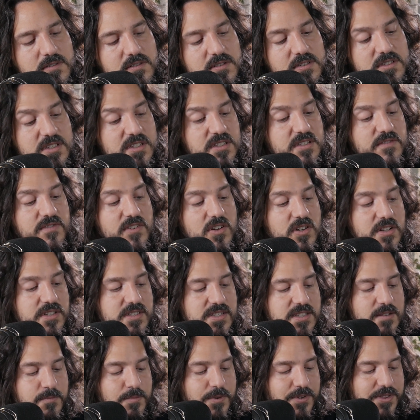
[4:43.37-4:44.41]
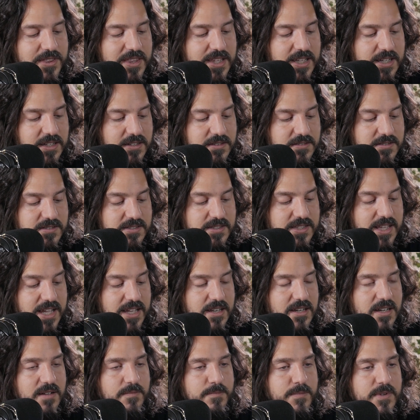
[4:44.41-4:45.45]
Because it's a very simple thing.
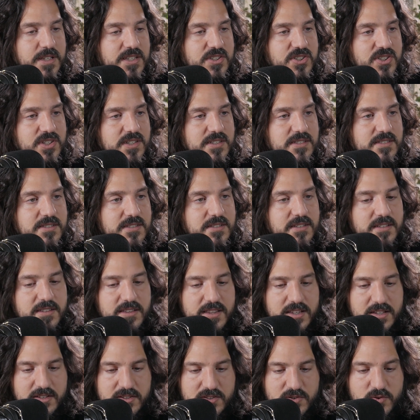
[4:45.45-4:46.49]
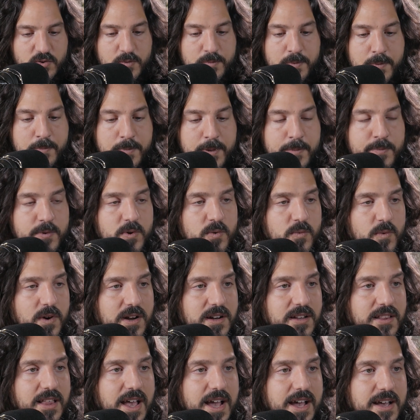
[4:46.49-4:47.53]
Stand up mm-hmm. is just, there's a group of people who
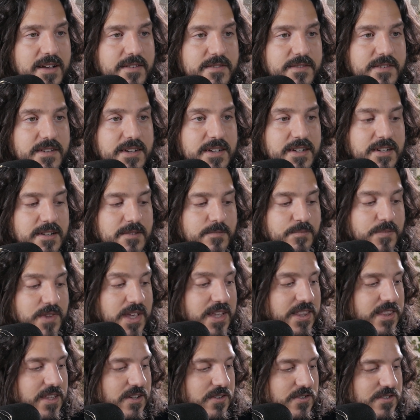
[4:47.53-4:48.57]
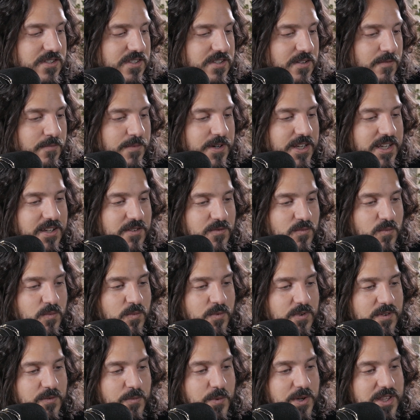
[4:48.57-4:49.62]
want to laugh and there's somebody
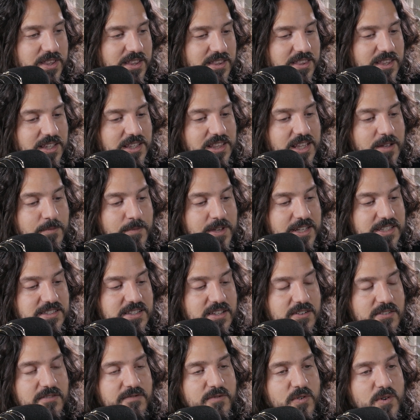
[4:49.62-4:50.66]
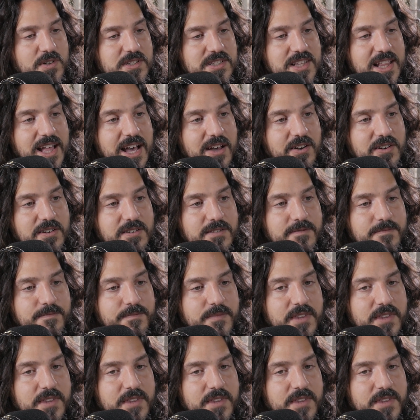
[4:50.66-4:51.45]
with a thing that makes their voice louder.